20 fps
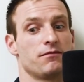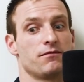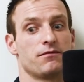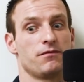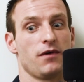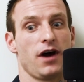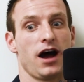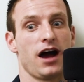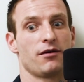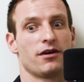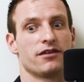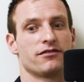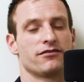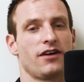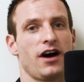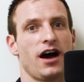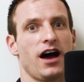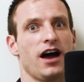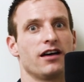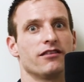Highway
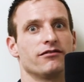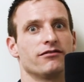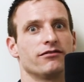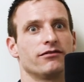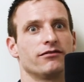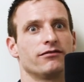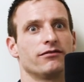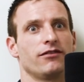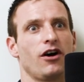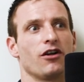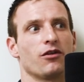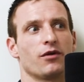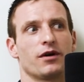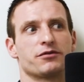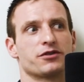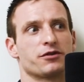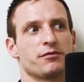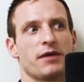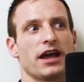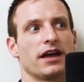Five all the way up
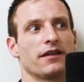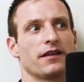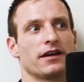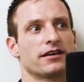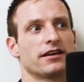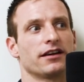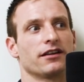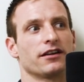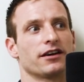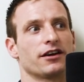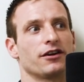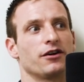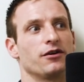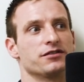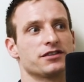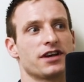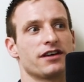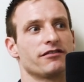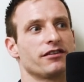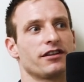Tremaine. Like Gilgan owns
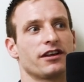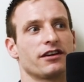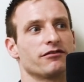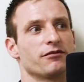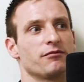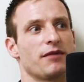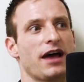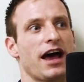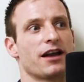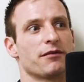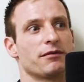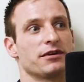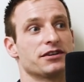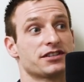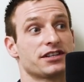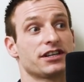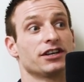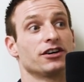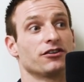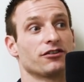everything from Mattamy
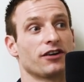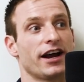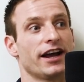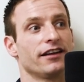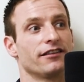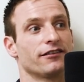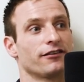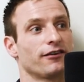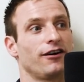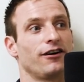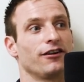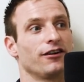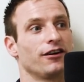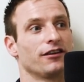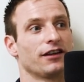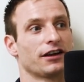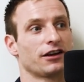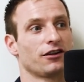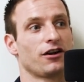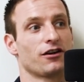still, right? And they're all on
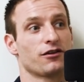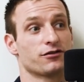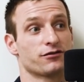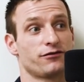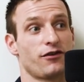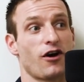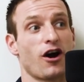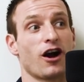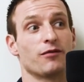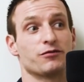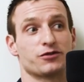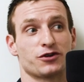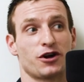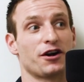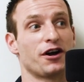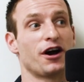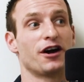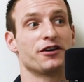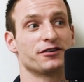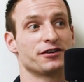like a lot of those farms yeah. are on
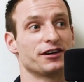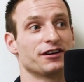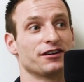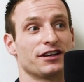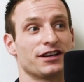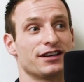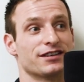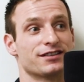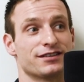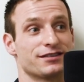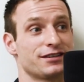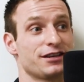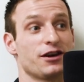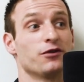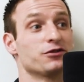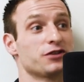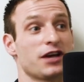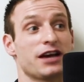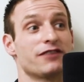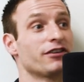hundred year leases. He
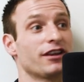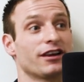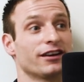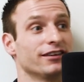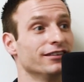owns everything.